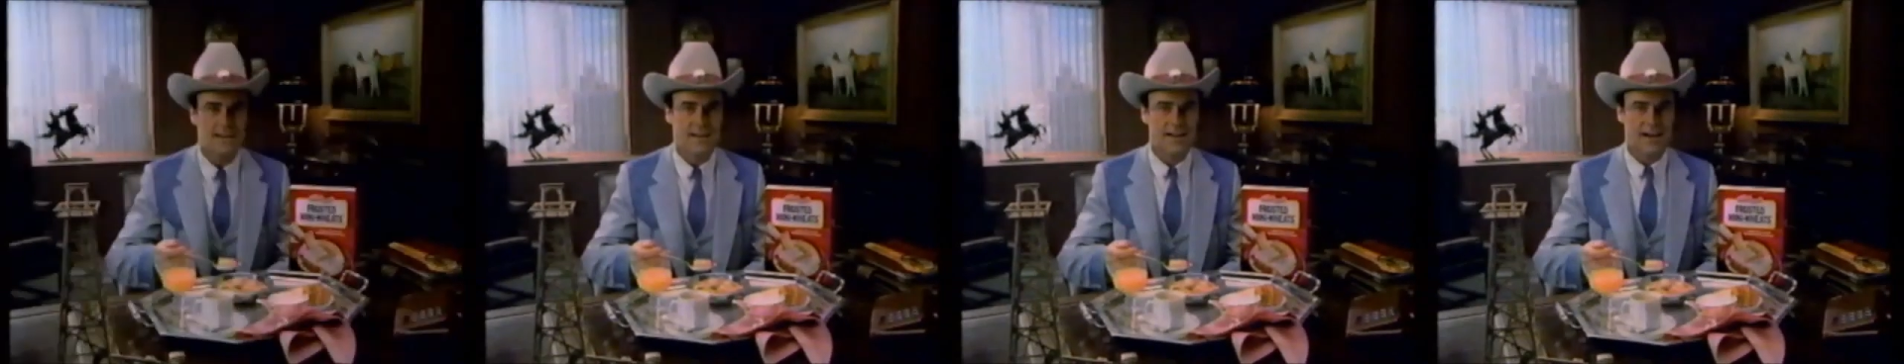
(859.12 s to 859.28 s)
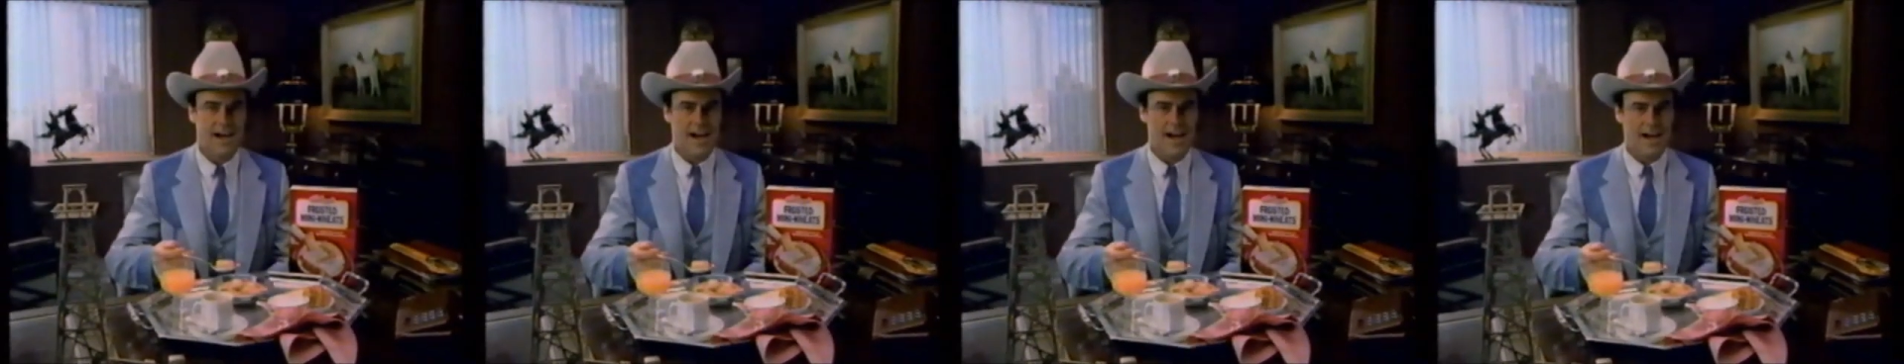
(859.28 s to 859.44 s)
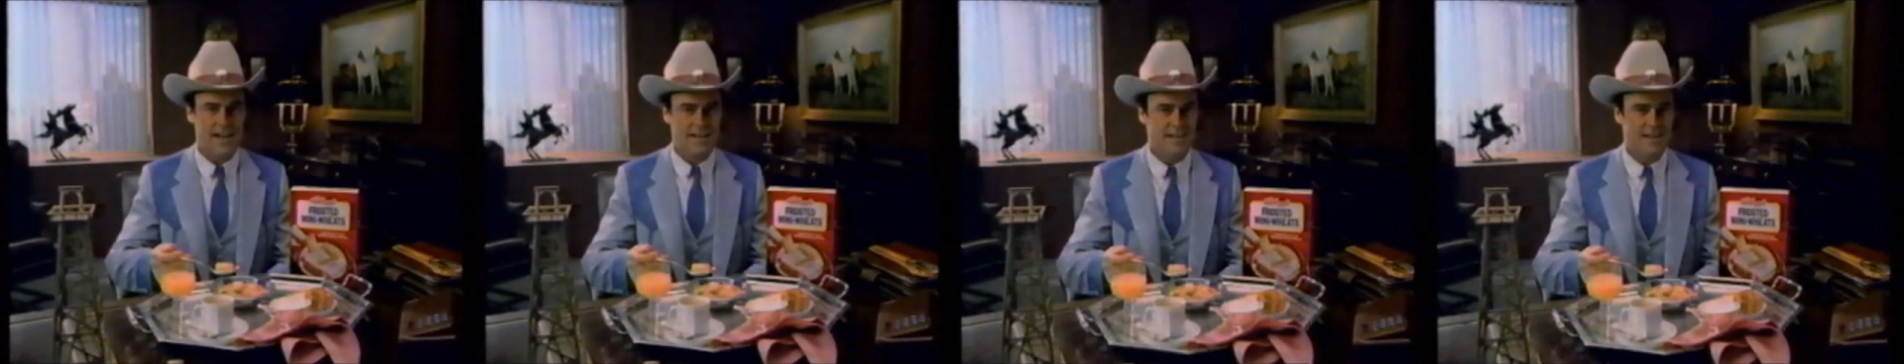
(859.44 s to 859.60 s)

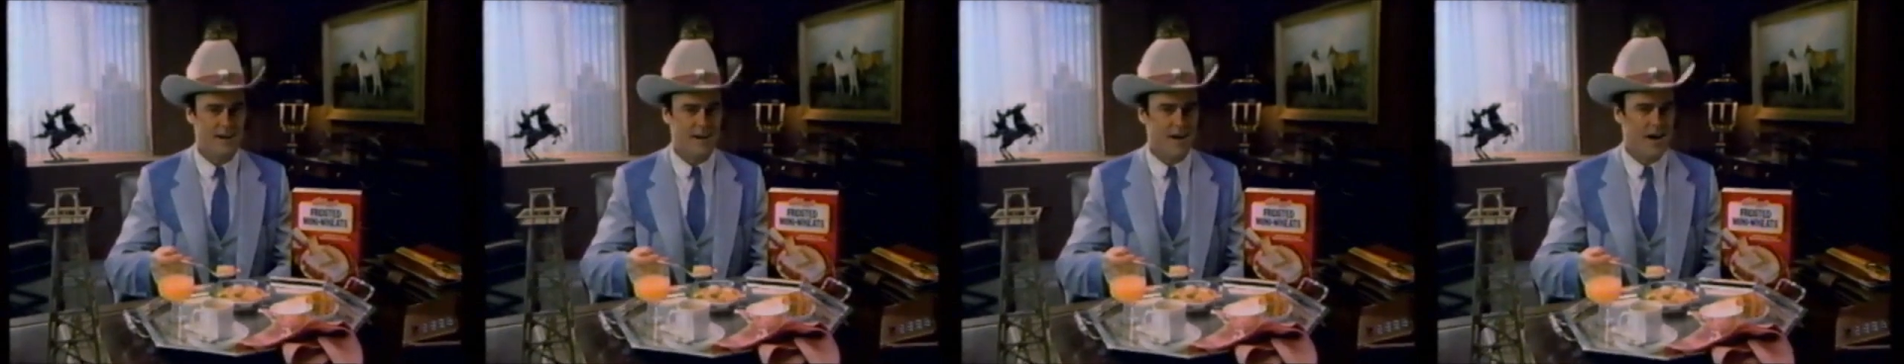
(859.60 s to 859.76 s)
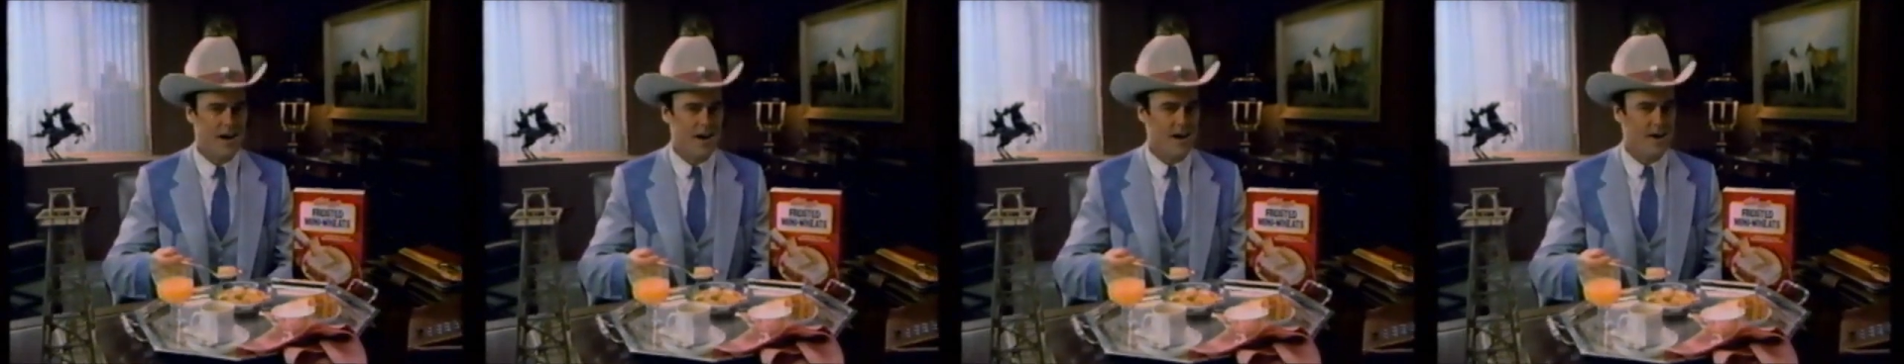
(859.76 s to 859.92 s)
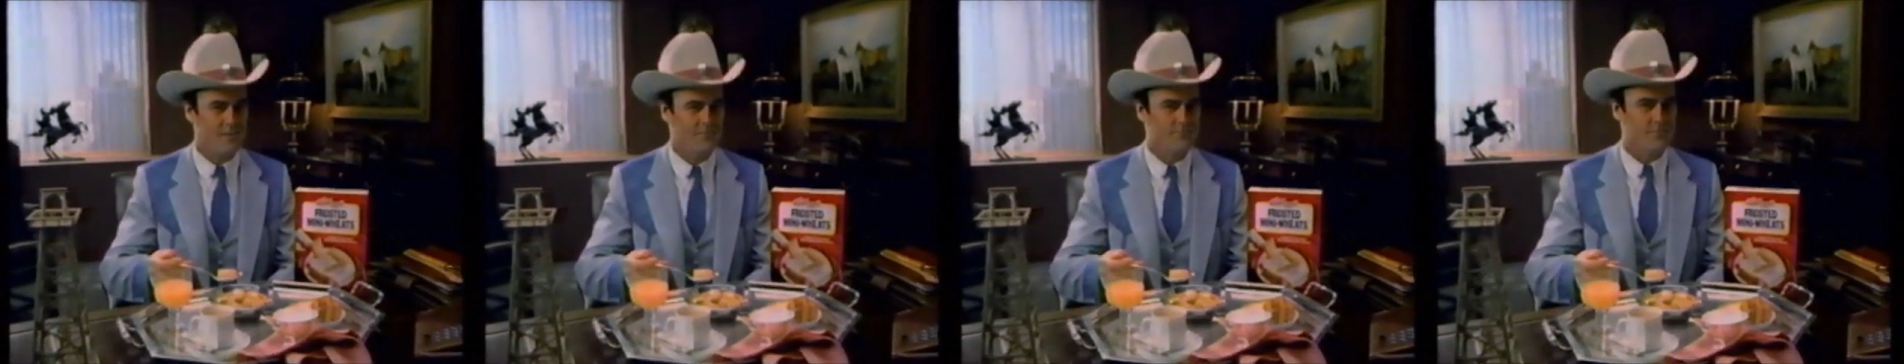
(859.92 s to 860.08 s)
I
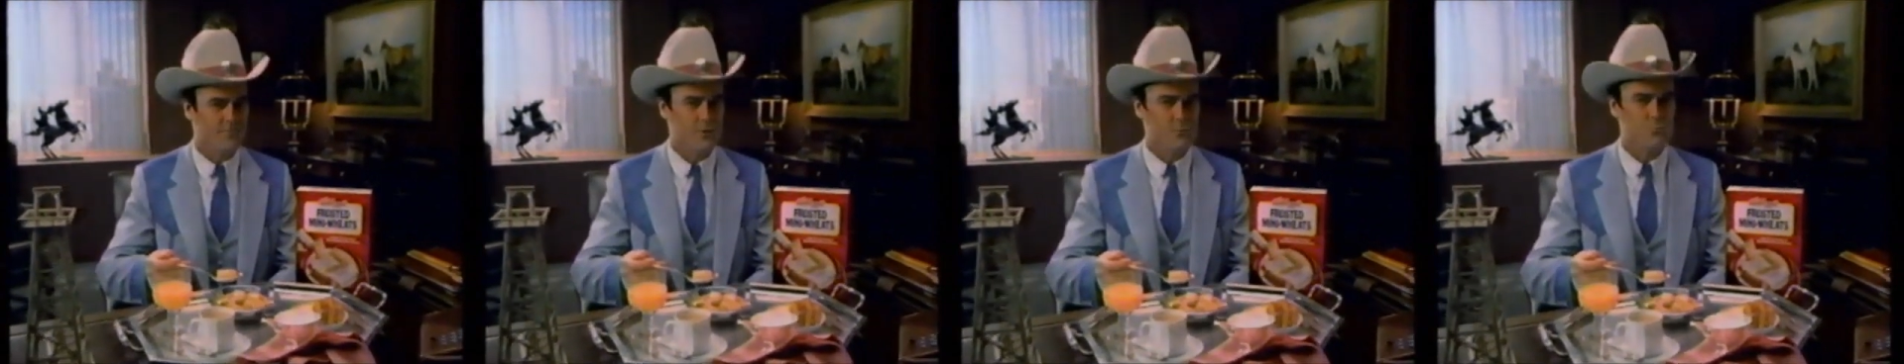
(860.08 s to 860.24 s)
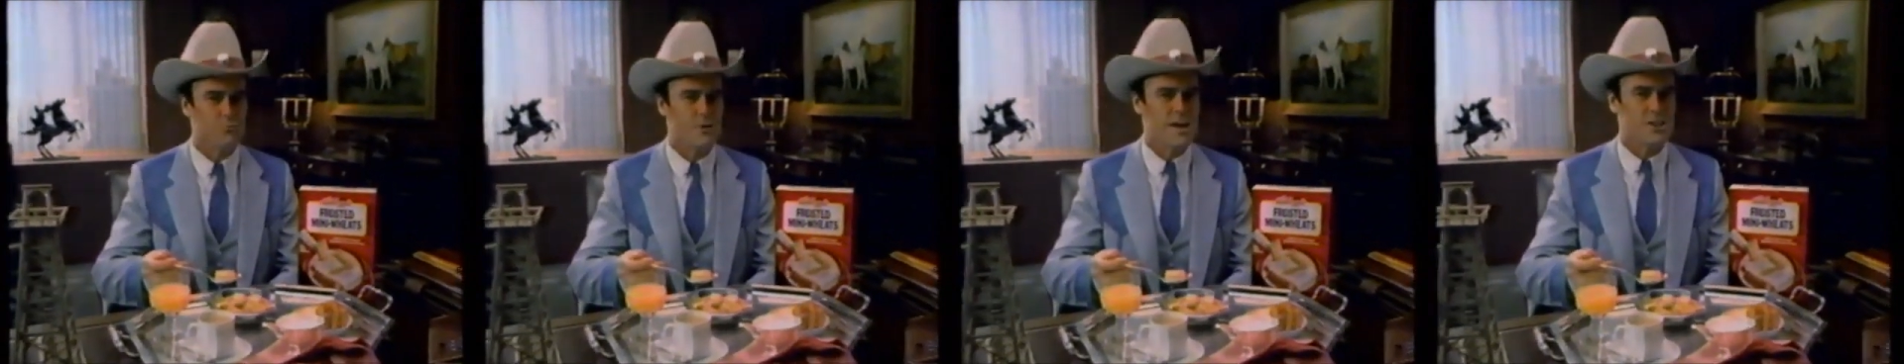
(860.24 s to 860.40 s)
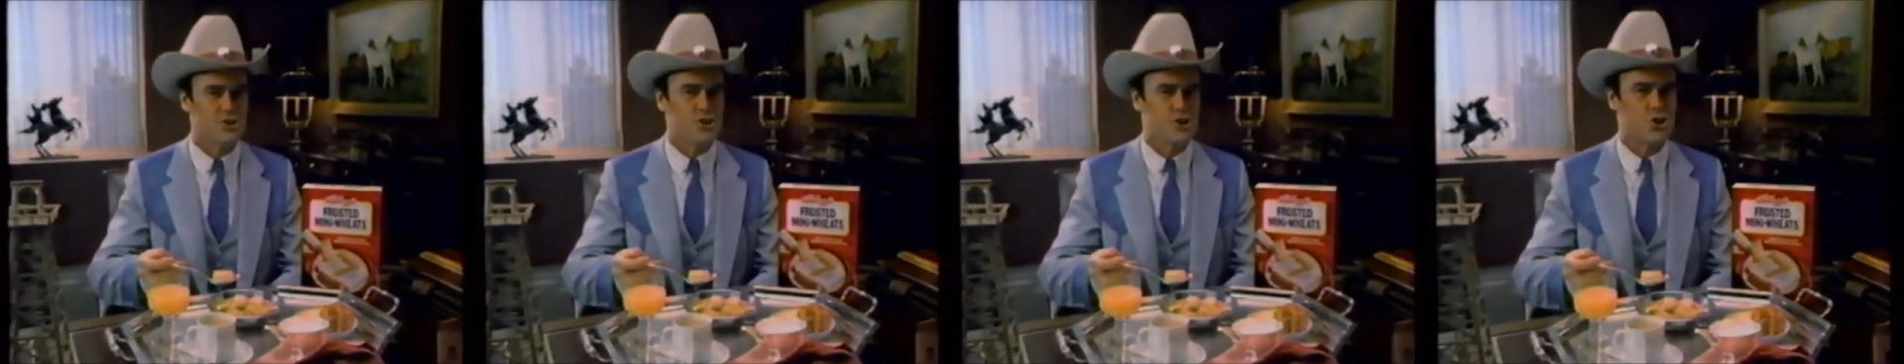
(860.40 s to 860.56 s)
love the
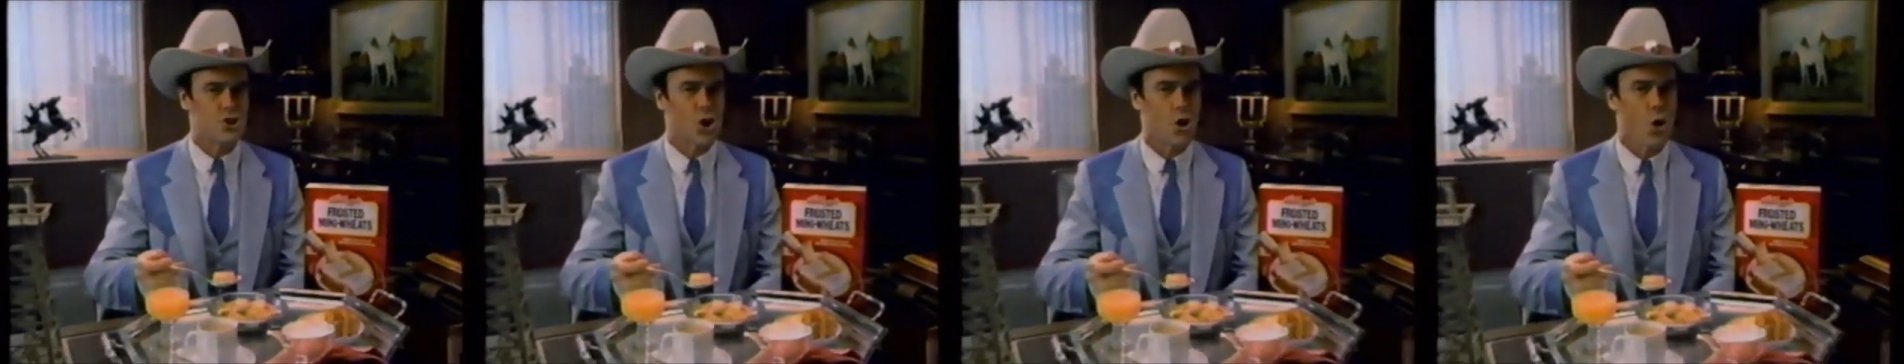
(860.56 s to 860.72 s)
rich